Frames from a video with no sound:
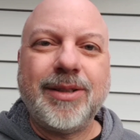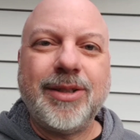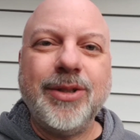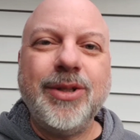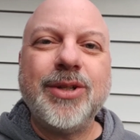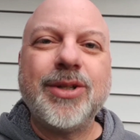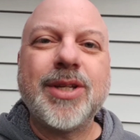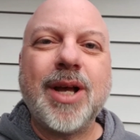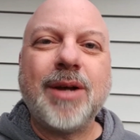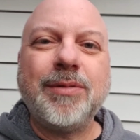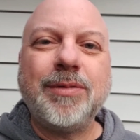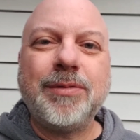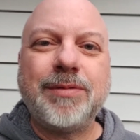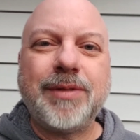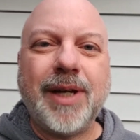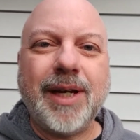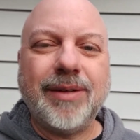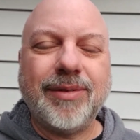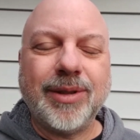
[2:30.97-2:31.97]
Do yourself
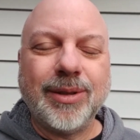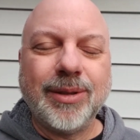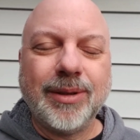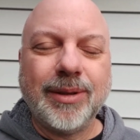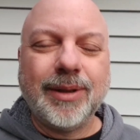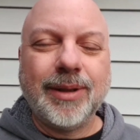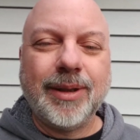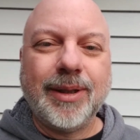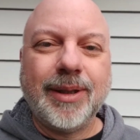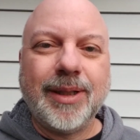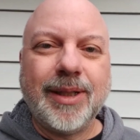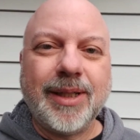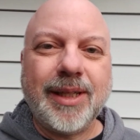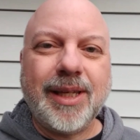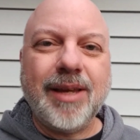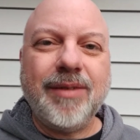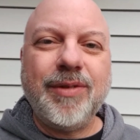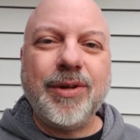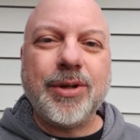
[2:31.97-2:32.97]
a favor,
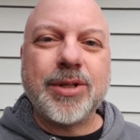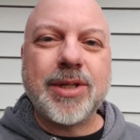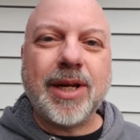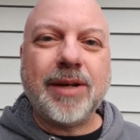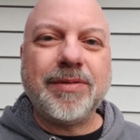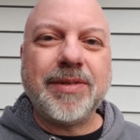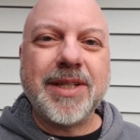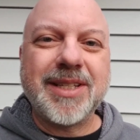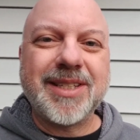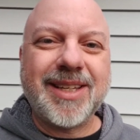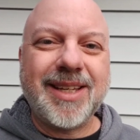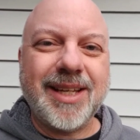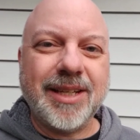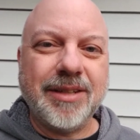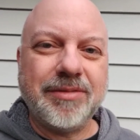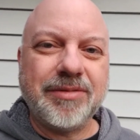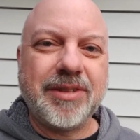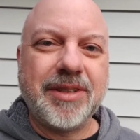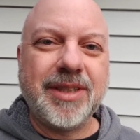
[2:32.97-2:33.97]
give yourself this
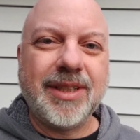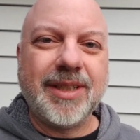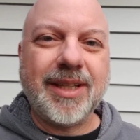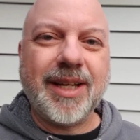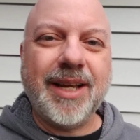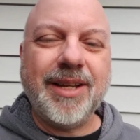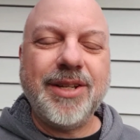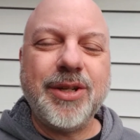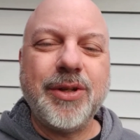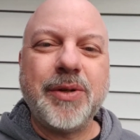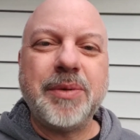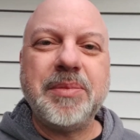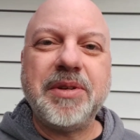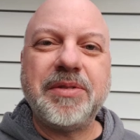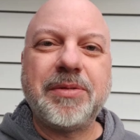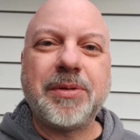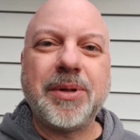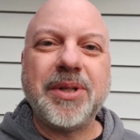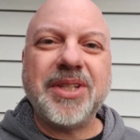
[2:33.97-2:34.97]
gift, and do it
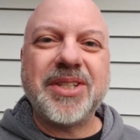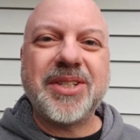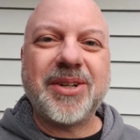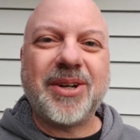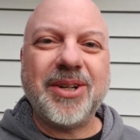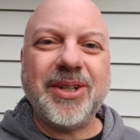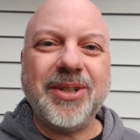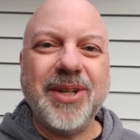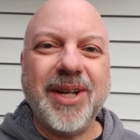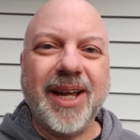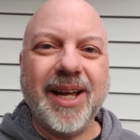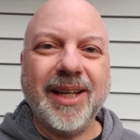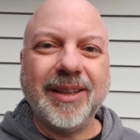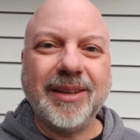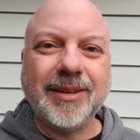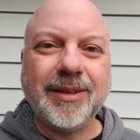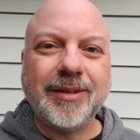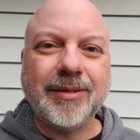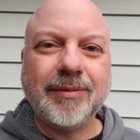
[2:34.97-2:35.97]
before you start your
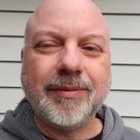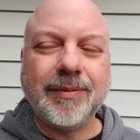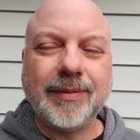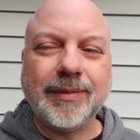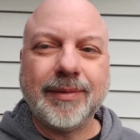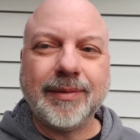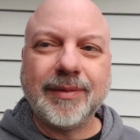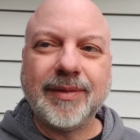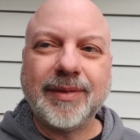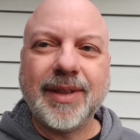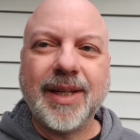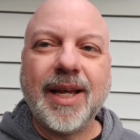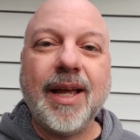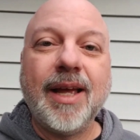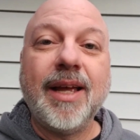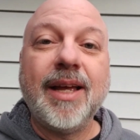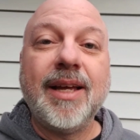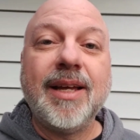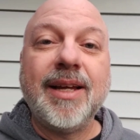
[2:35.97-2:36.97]
day.
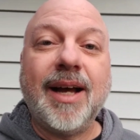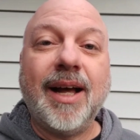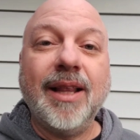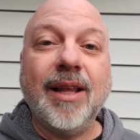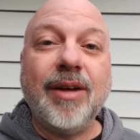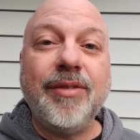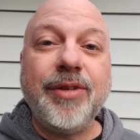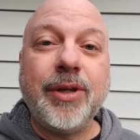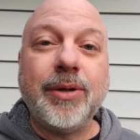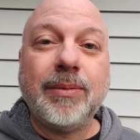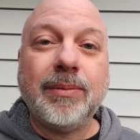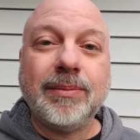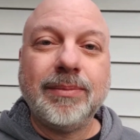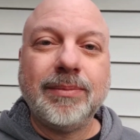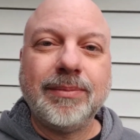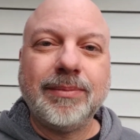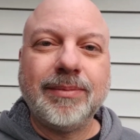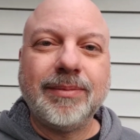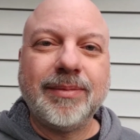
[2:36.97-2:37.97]
I love you.
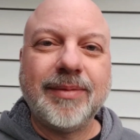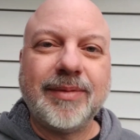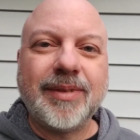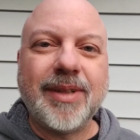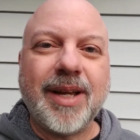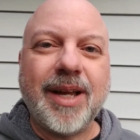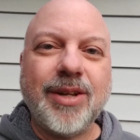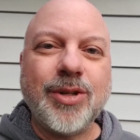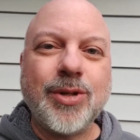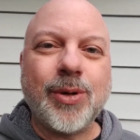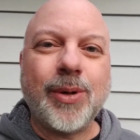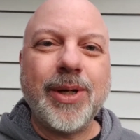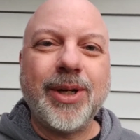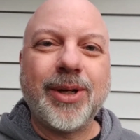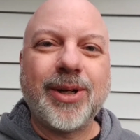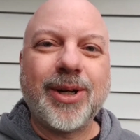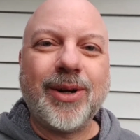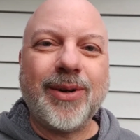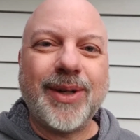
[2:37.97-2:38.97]
Enjoy
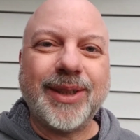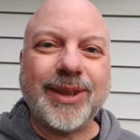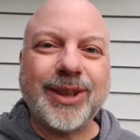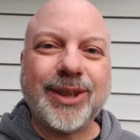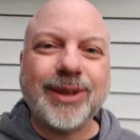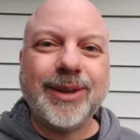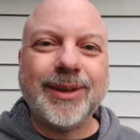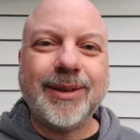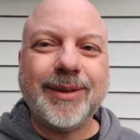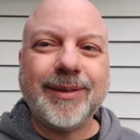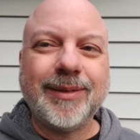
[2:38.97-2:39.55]
your courage.